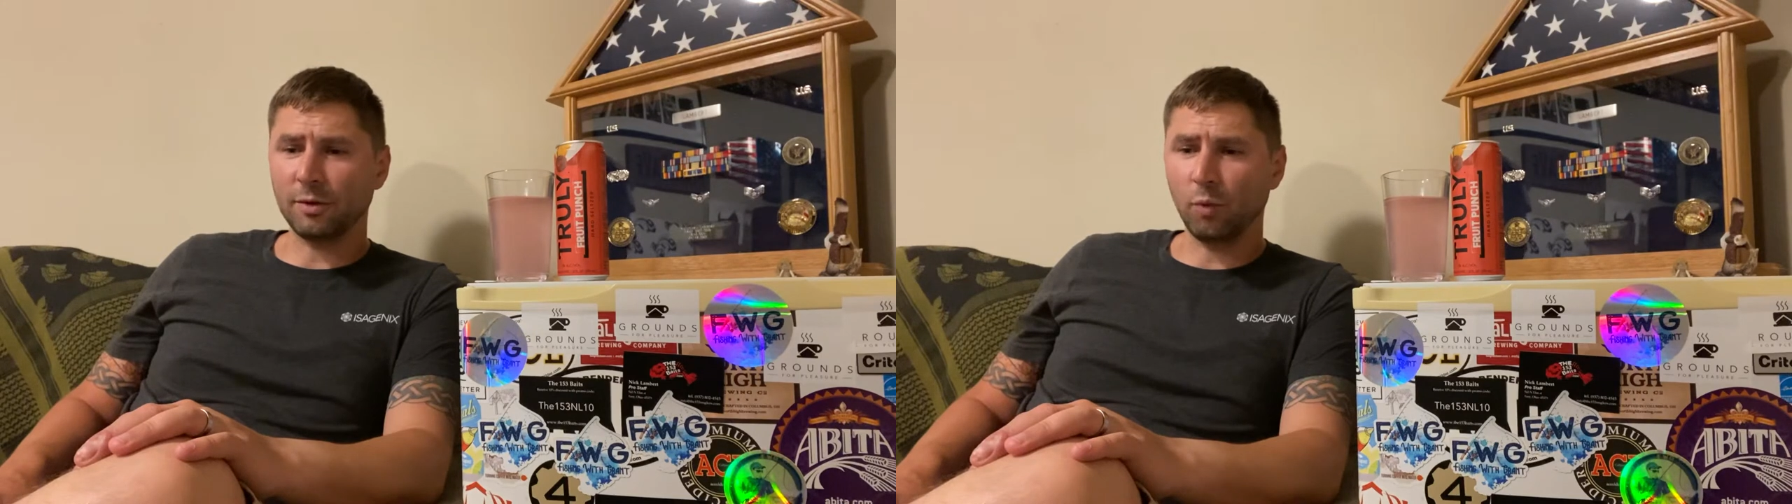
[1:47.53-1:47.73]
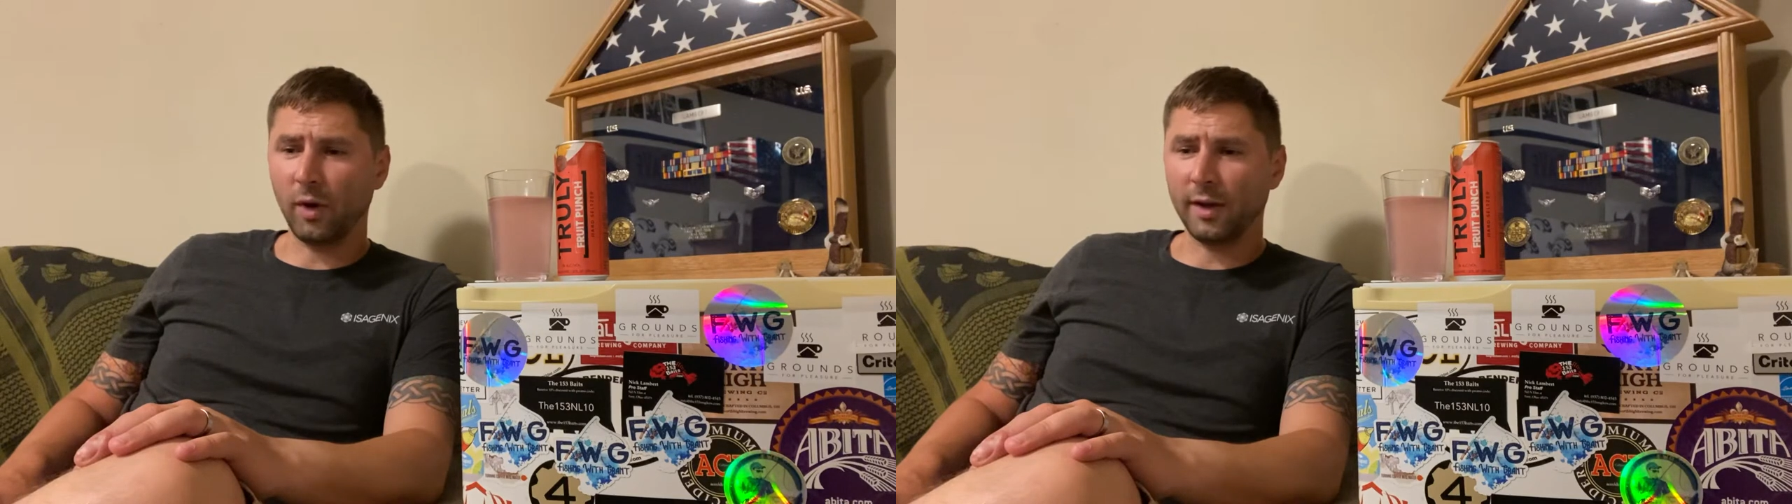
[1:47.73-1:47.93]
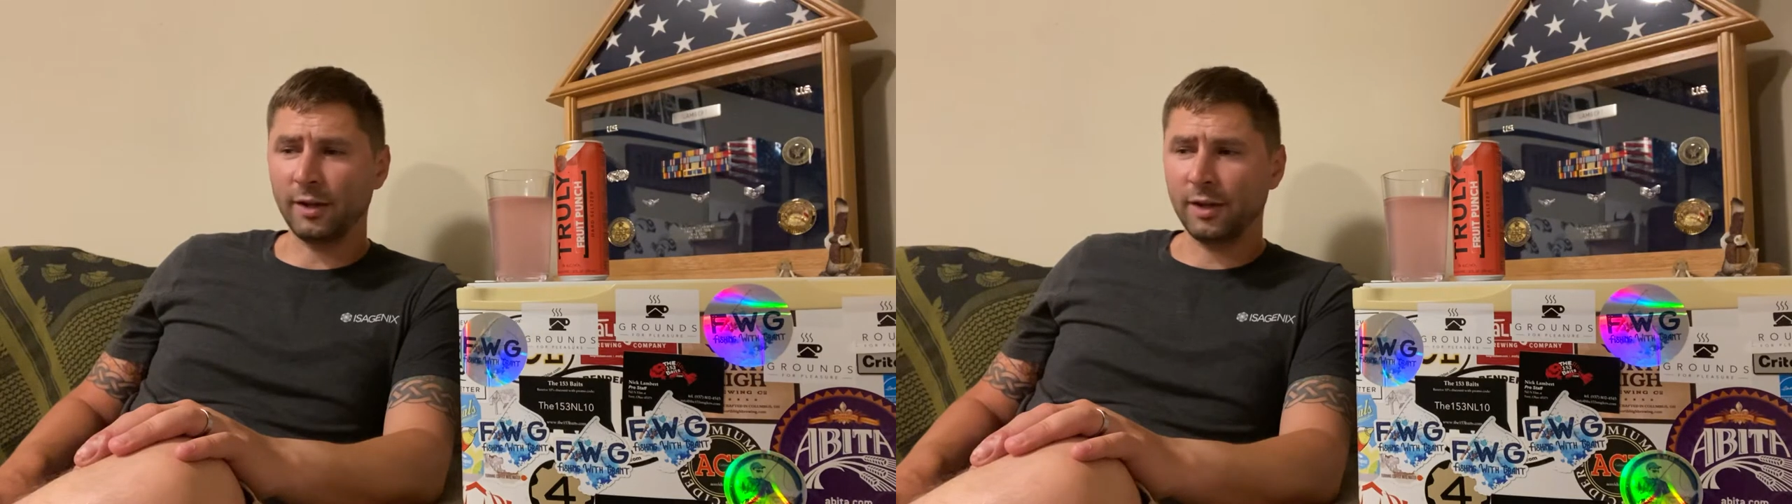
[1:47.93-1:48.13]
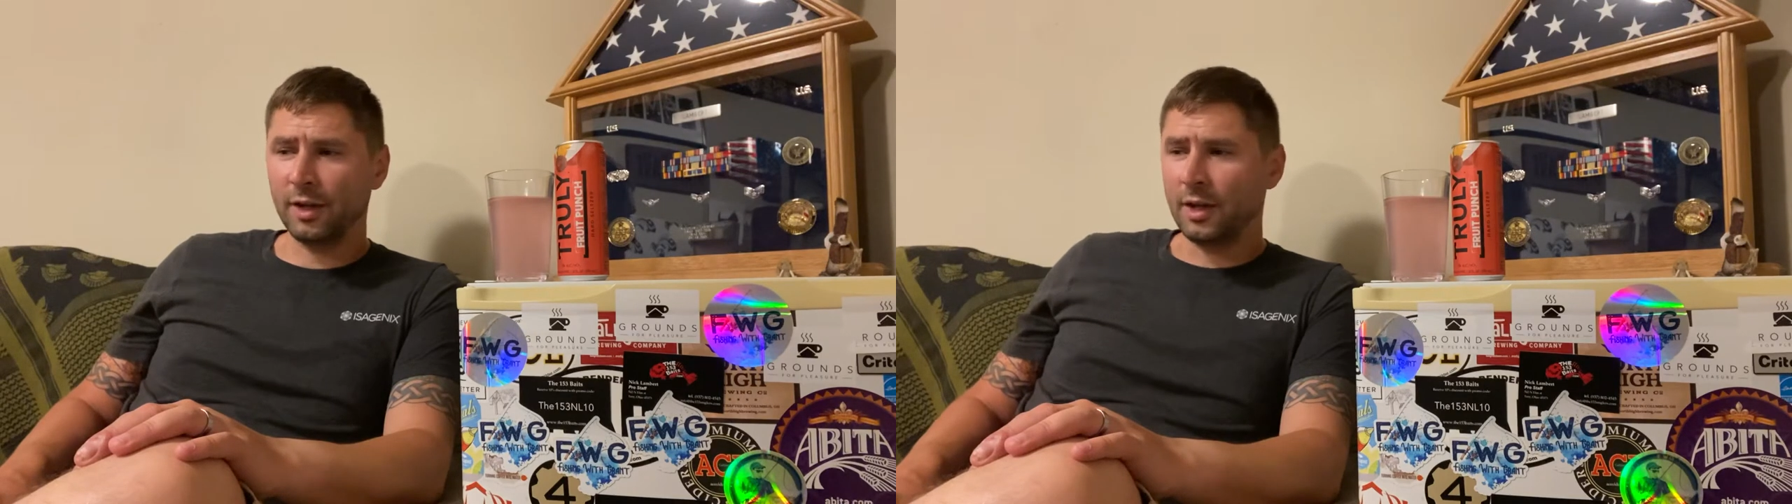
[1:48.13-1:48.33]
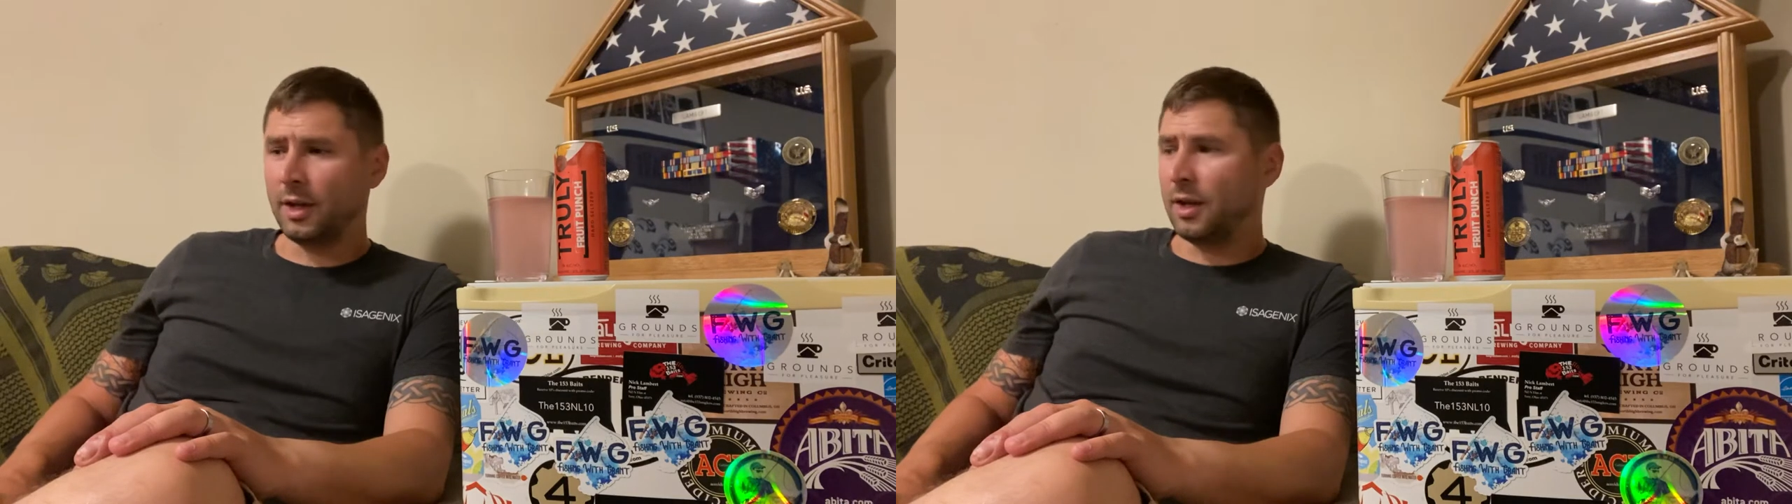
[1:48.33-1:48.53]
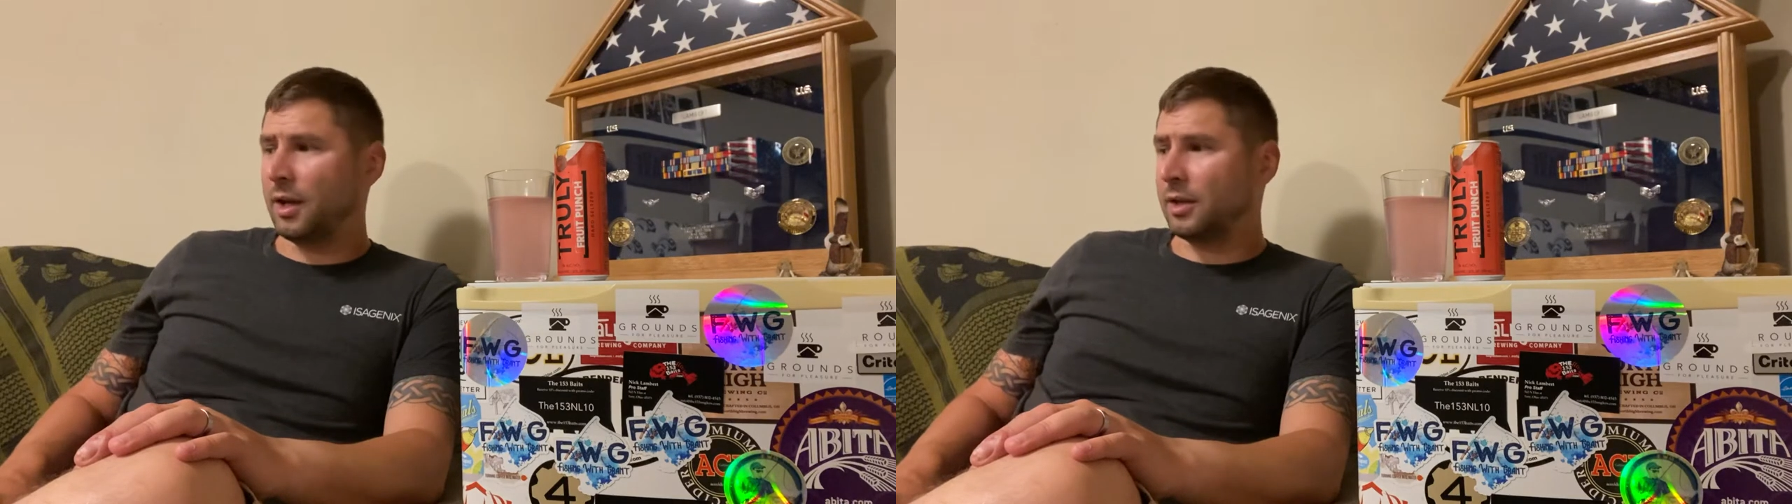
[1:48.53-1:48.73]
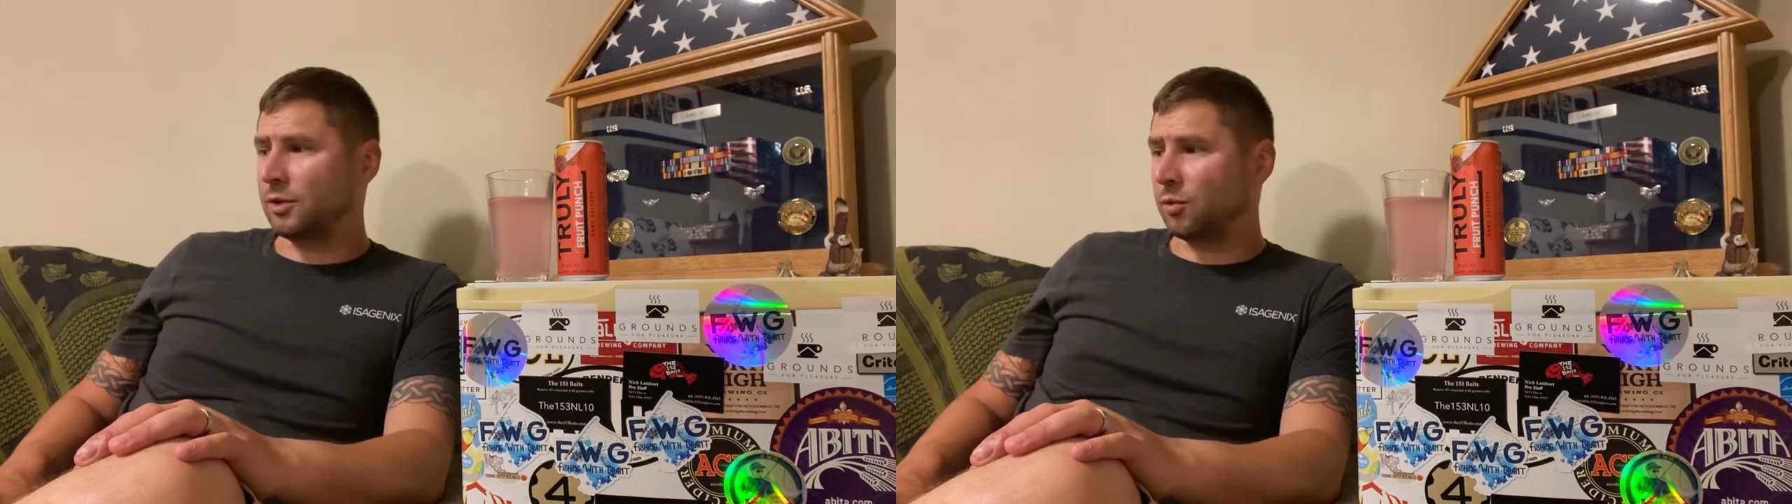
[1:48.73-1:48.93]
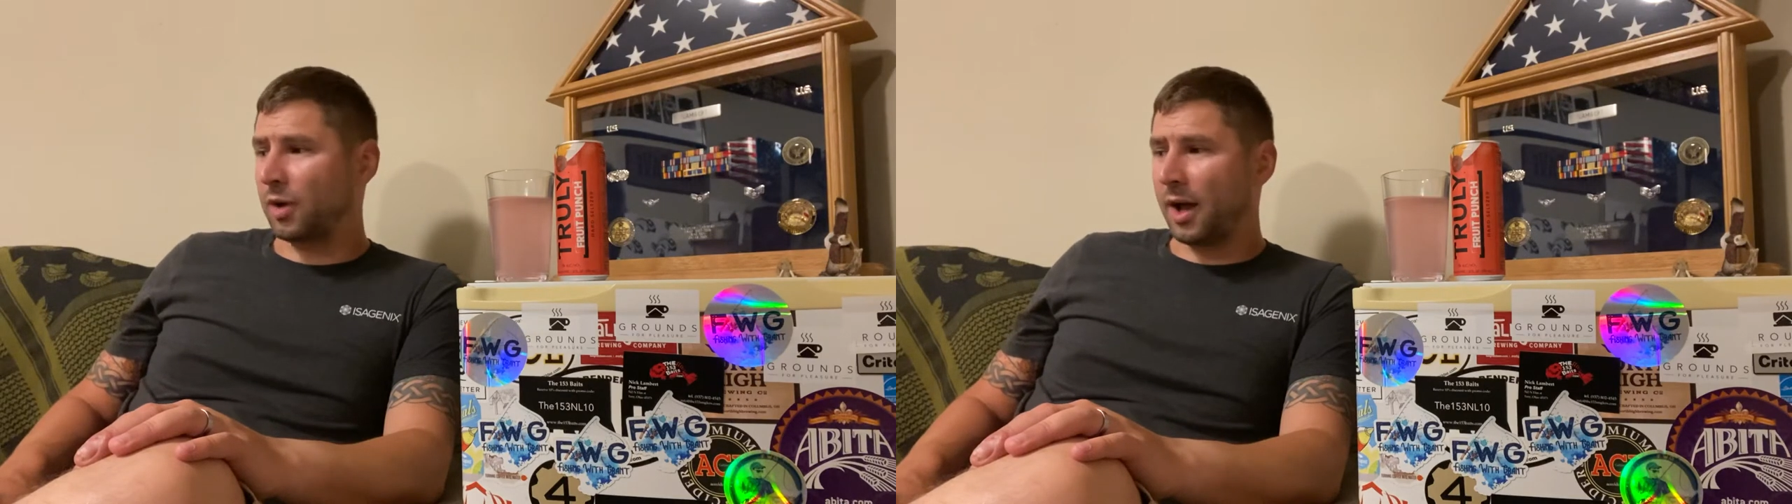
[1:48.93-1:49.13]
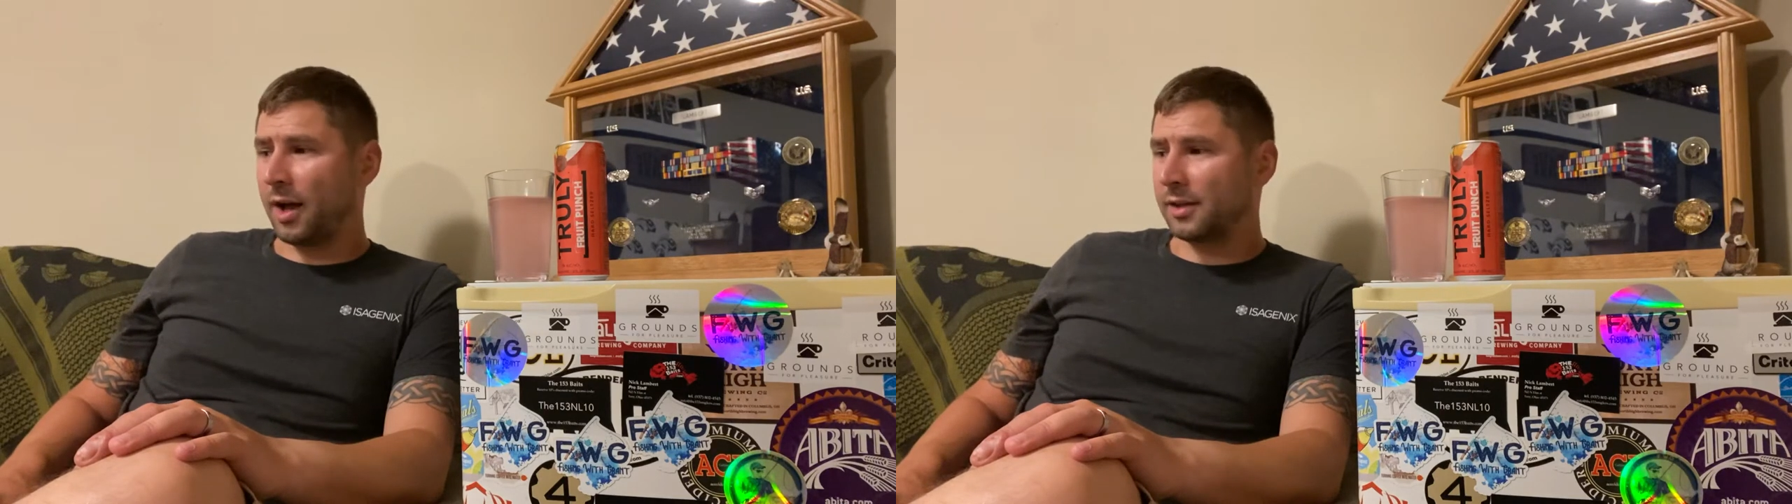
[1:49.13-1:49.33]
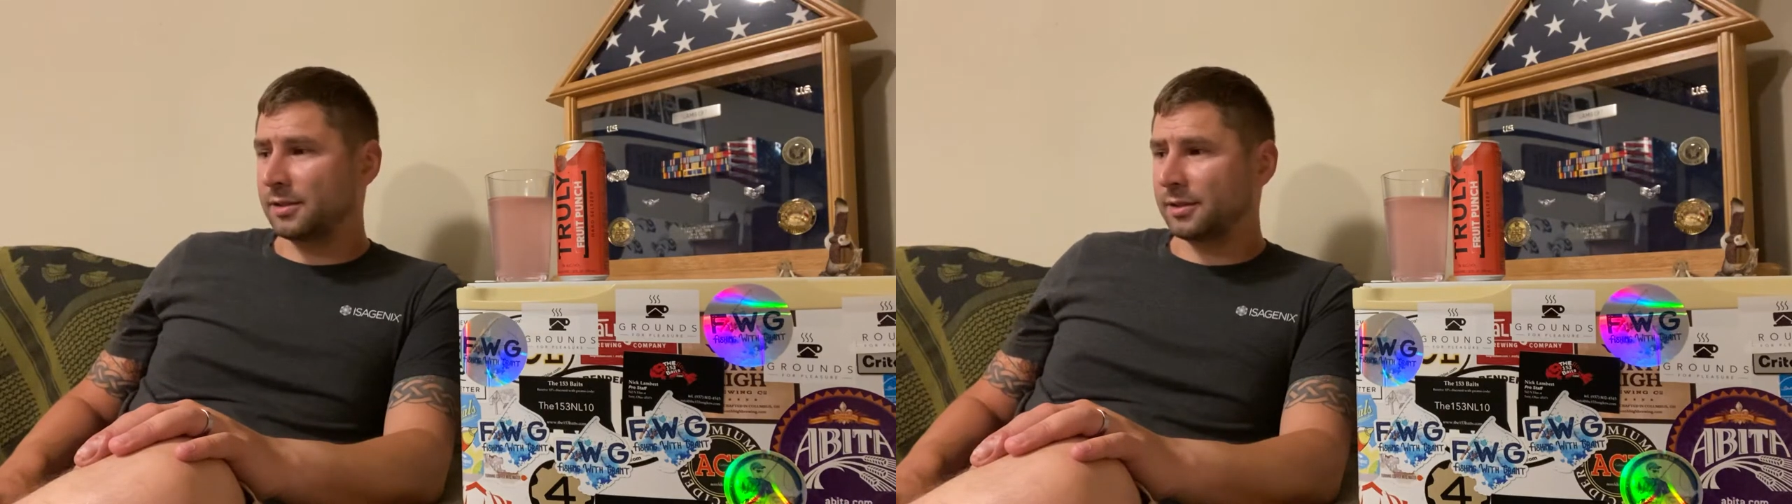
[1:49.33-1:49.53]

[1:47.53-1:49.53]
went and you got